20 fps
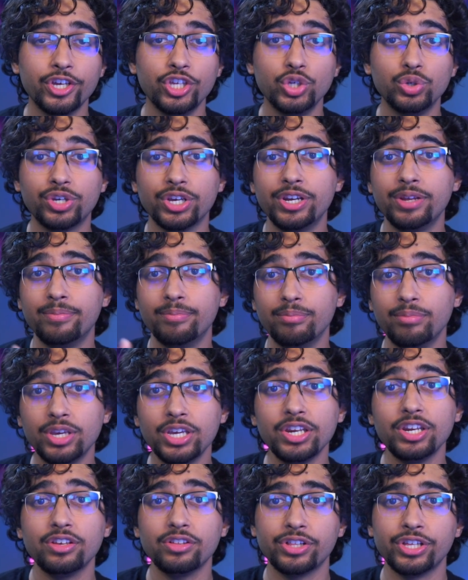you can
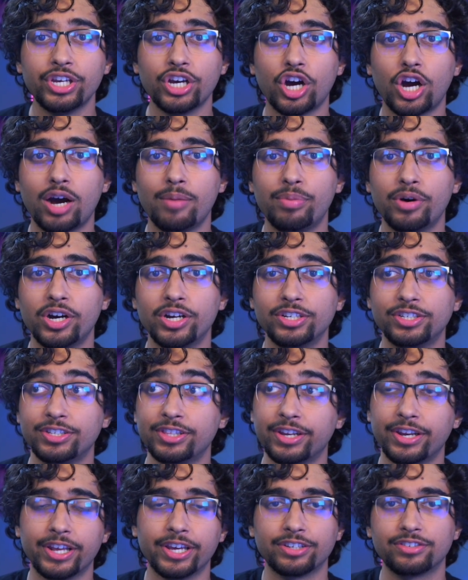immediately hop on to
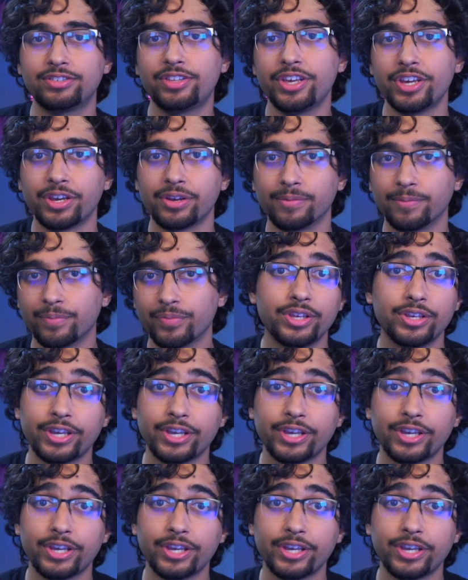the next thing.